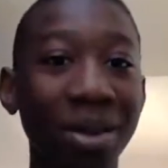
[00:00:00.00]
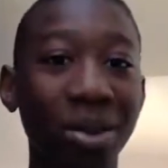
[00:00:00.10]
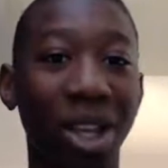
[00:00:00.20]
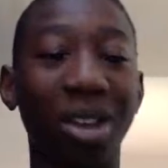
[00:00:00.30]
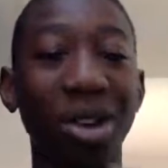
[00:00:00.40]

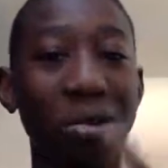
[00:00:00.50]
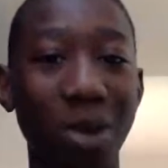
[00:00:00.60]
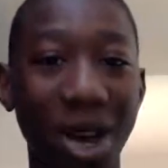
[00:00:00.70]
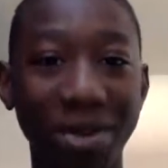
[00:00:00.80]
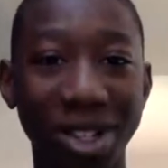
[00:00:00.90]
like new
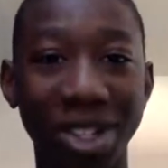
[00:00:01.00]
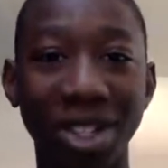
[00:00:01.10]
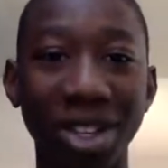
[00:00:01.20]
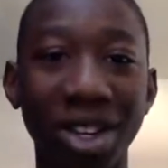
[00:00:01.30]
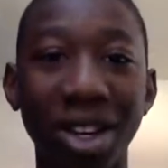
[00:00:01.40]
maps
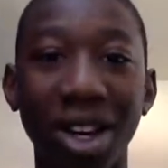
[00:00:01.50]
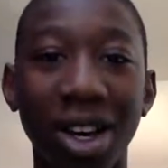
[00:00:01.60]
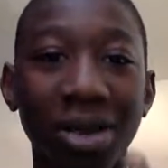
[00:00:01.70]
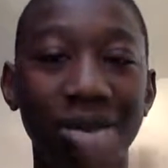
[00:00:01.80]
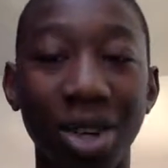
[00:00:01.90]

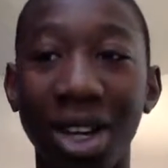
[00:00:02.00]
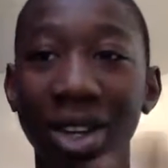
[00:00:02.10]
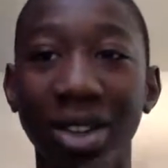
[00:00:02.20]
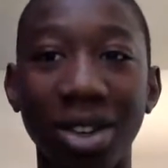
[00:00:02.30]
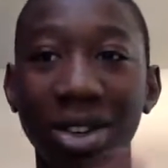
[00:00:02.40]

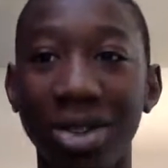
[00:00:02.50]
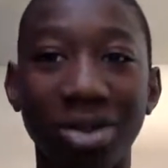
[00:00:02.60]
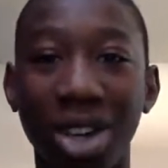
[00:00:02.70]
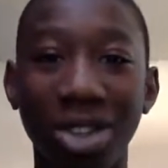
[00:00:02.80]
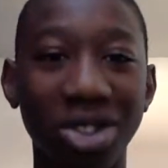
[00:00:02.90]
and new
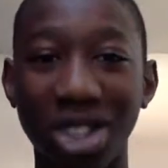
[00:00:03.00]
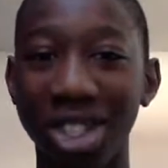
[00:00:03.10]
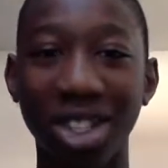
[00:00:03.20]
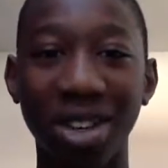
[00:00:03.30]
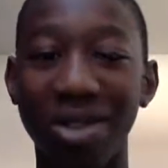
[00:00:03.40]
colors and stuff.